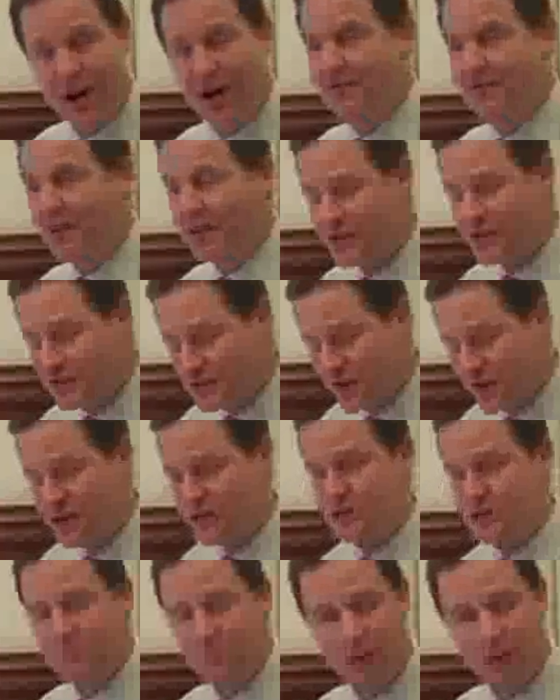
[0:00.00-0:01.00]
I think it's
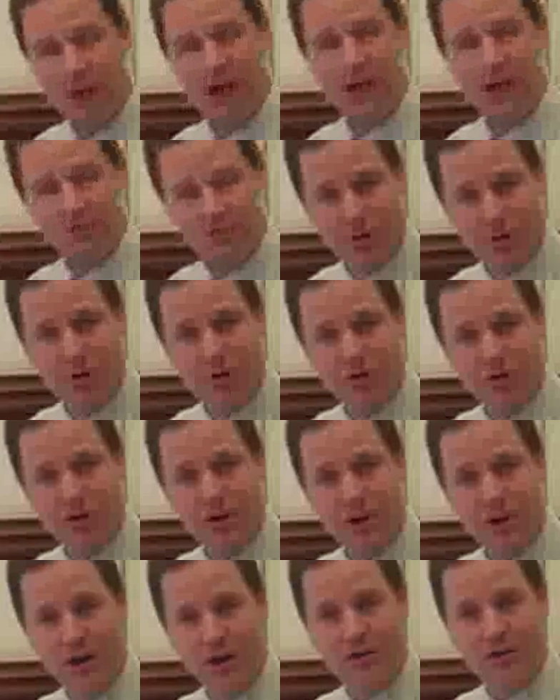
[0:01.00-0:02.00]
just plain wrong
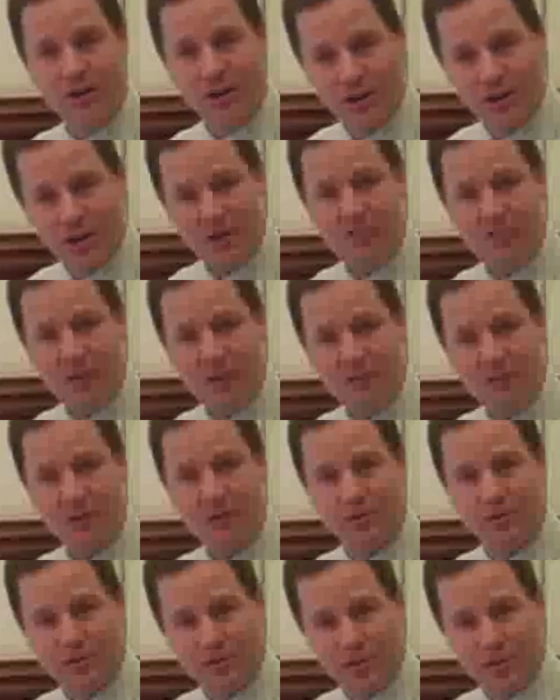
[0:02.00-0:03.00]
that young
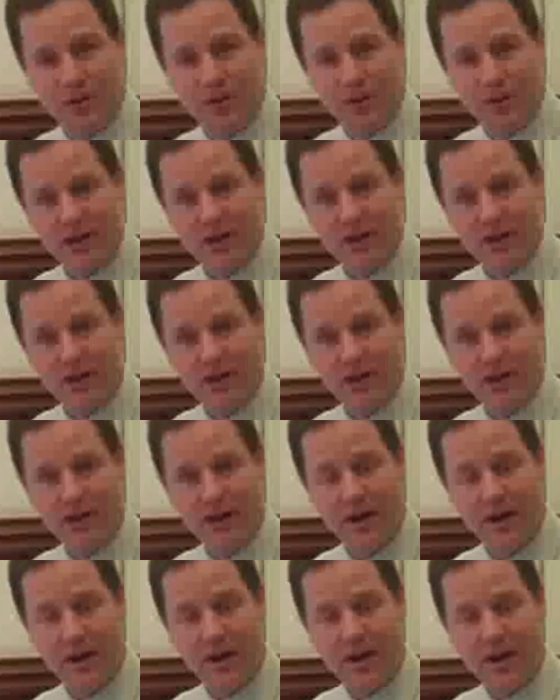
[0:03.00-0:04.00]
people who are studying hard
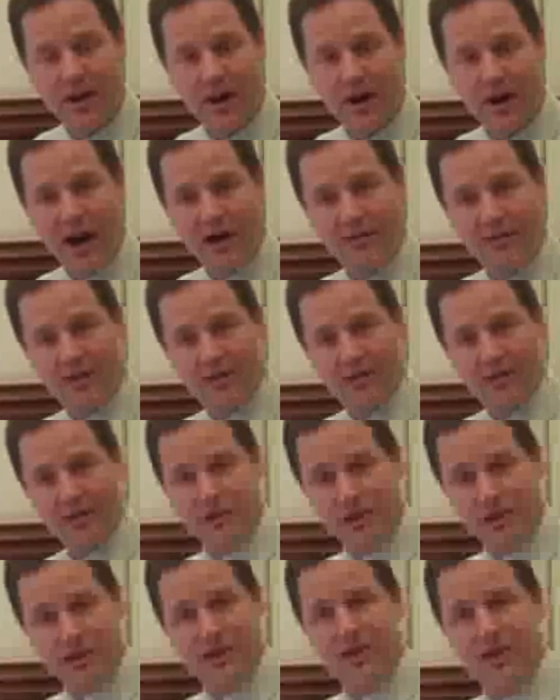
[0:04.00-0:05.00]
are having to
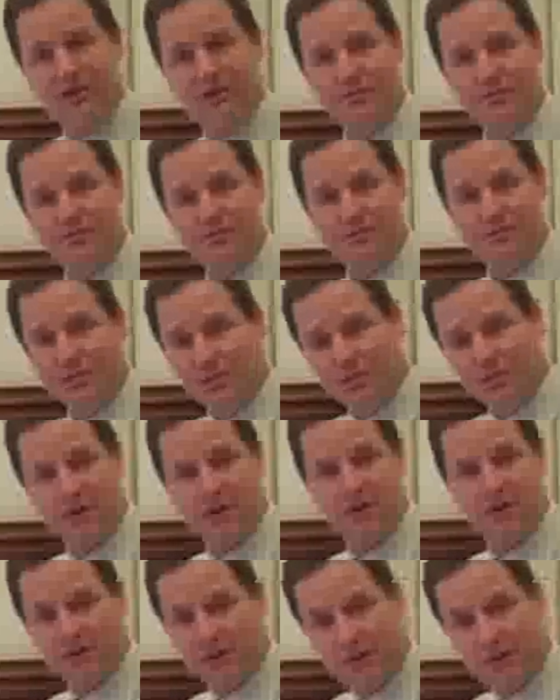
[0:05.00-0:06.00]
leave
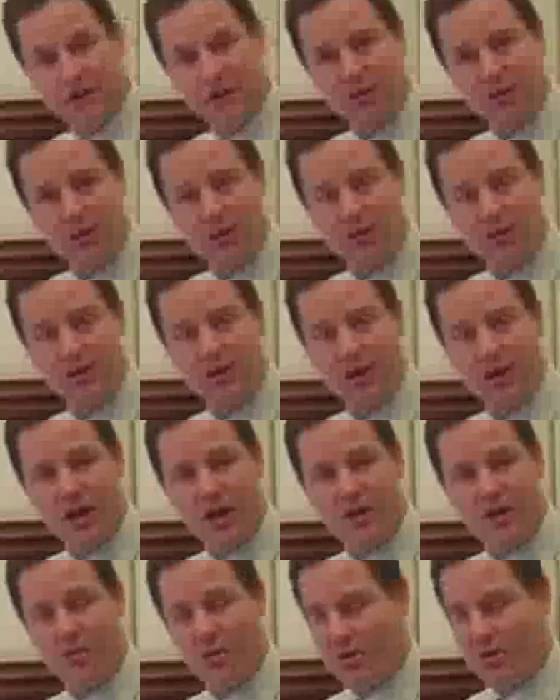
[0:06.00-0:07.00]
university, college,
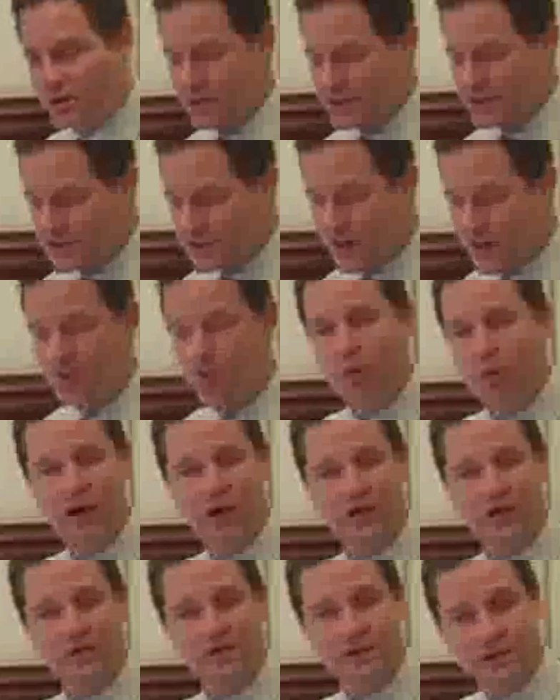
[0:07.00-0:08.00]
with this dead
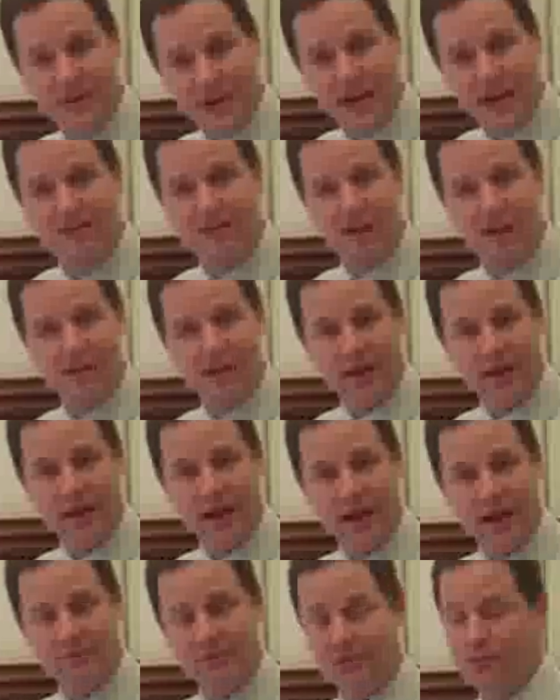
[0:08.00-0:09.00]
weight of debt around their
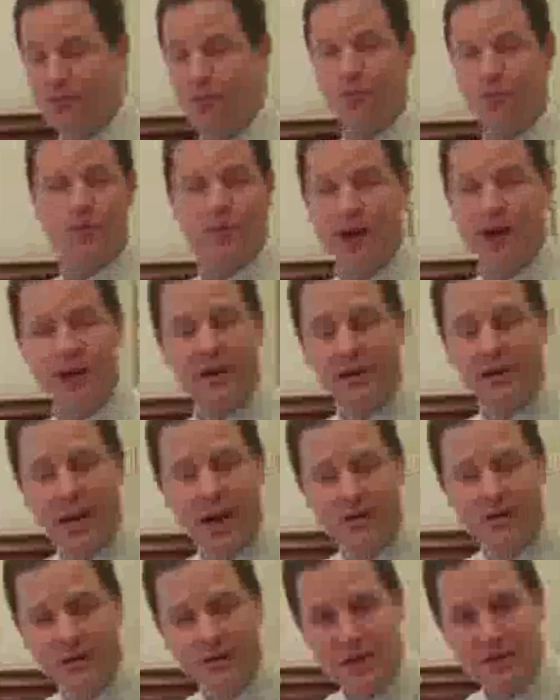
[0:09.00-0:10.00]
necks before their adult
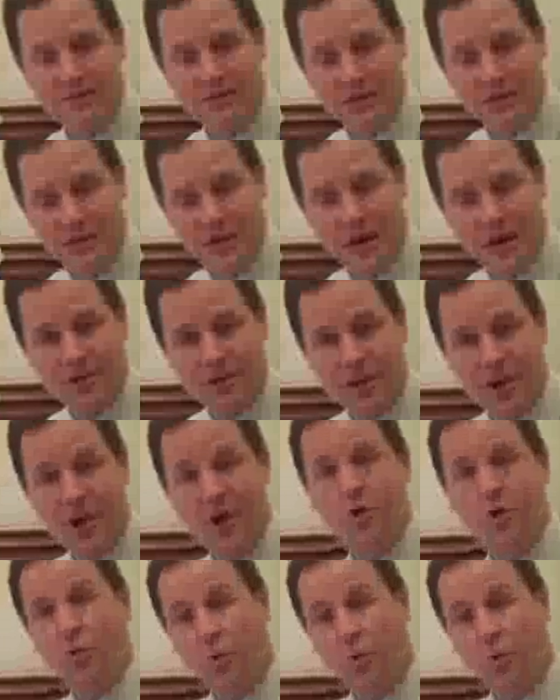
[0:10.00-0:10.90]
life has even started.